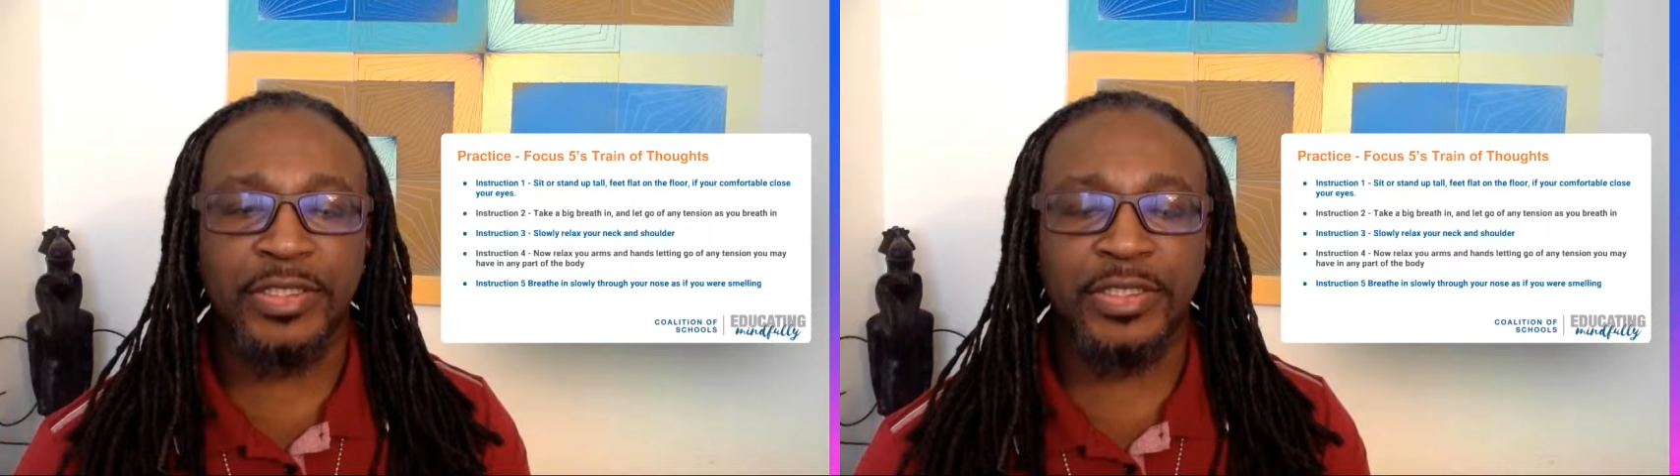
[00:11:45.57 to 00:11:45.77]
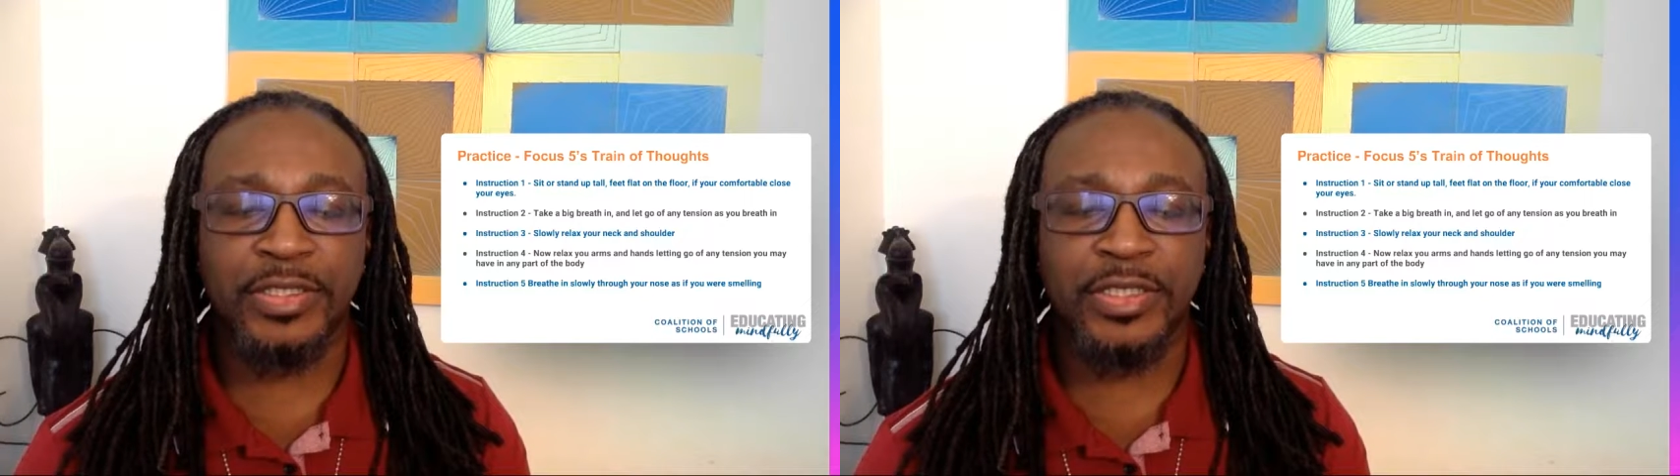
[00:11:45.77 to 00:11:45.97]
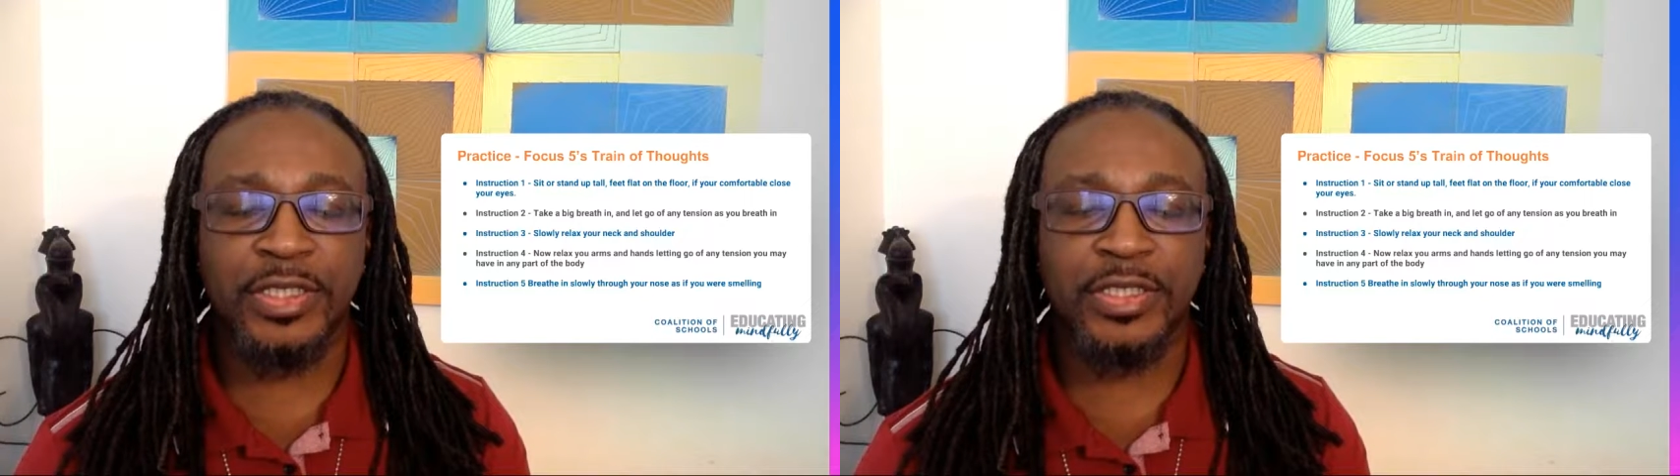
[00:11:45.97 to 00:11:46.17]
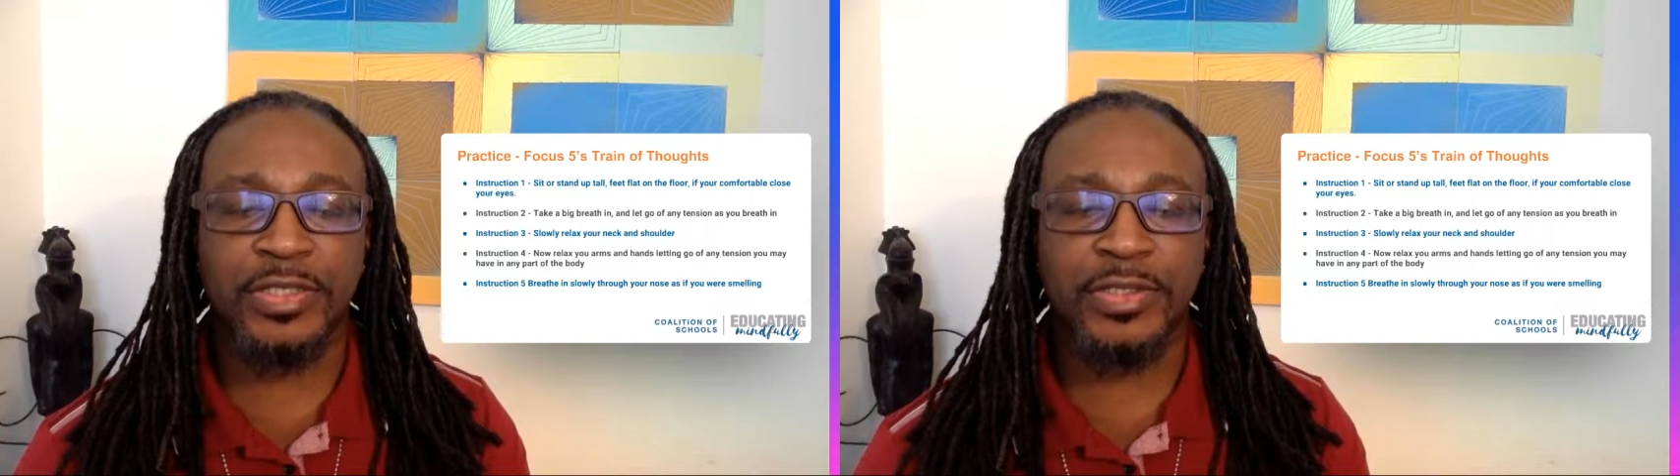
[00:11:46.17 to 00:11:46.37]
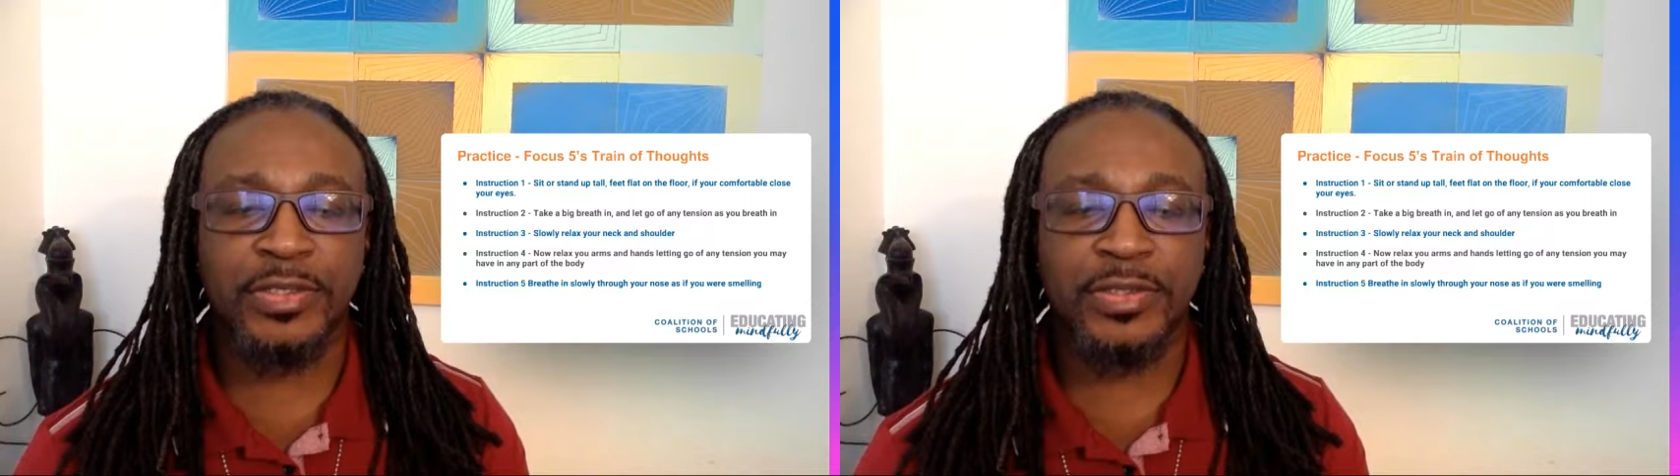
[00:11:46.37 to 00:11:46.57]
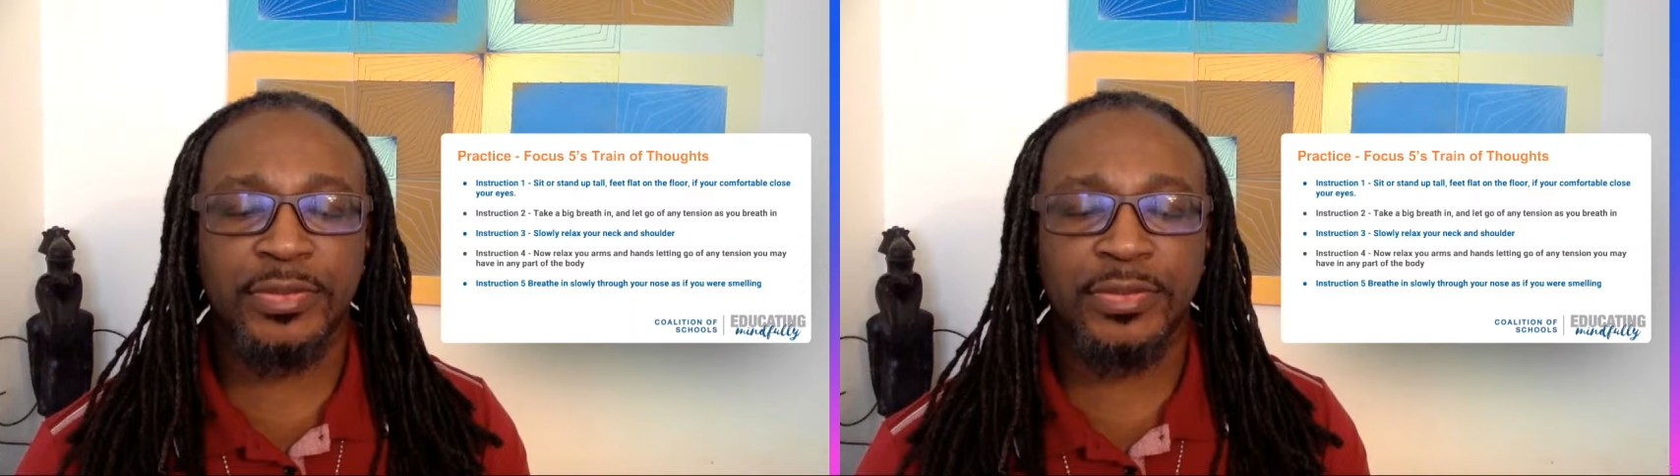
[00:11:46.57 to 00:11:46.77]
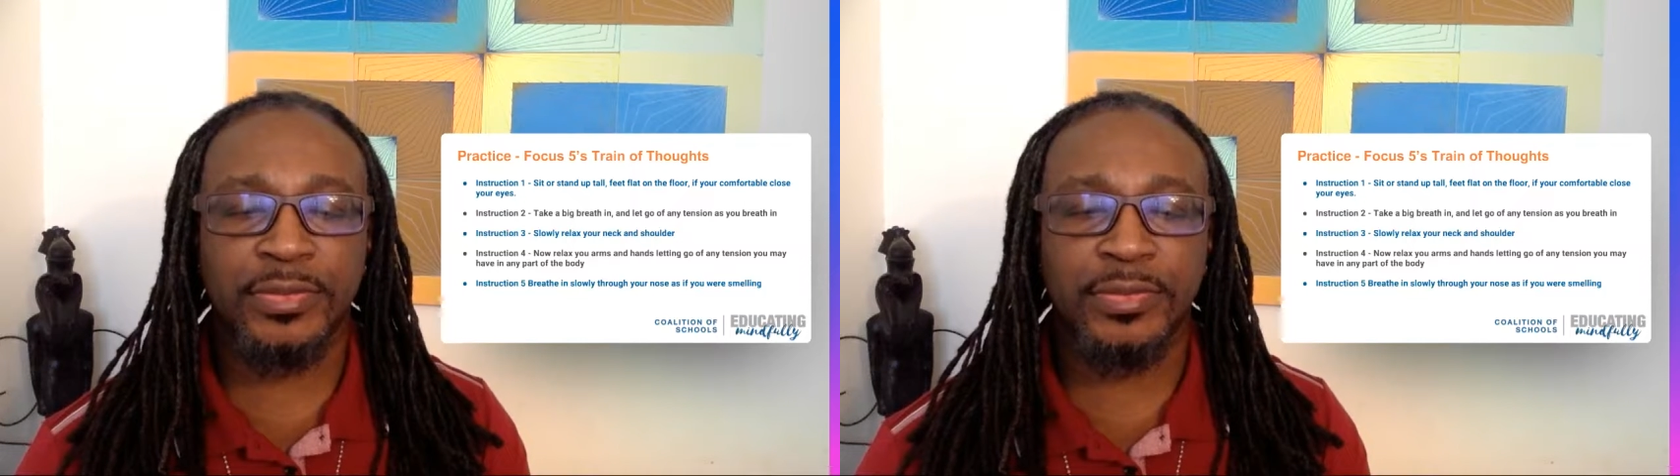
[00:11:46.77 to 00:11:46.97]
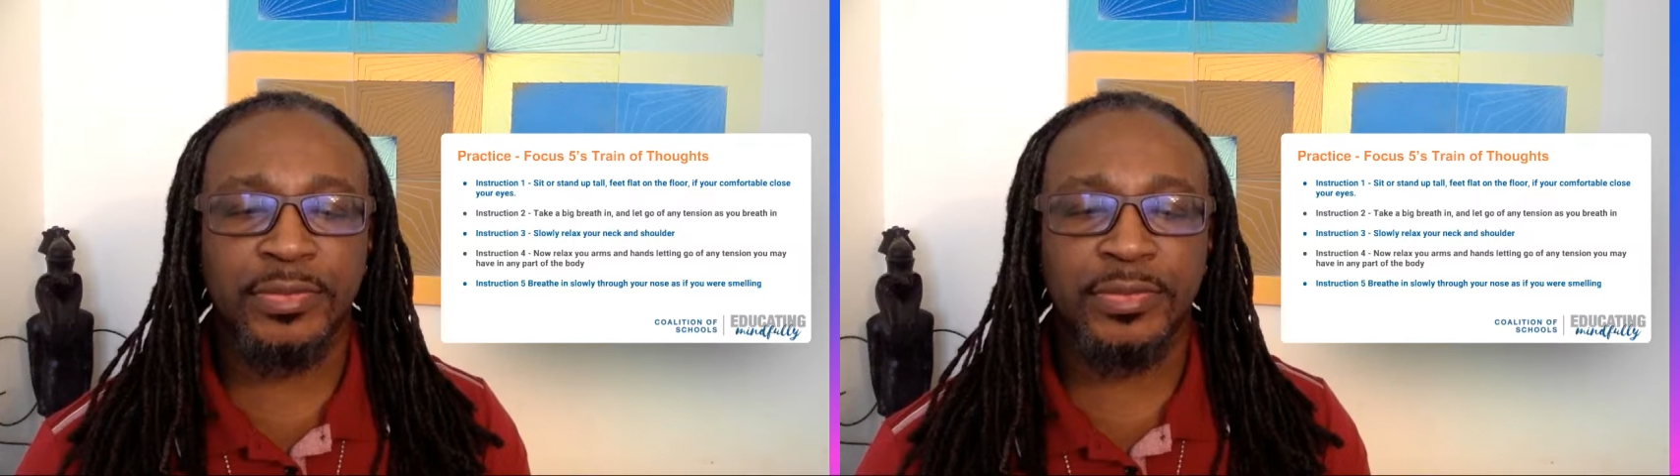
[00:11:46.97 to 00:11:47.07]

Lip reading: sensations,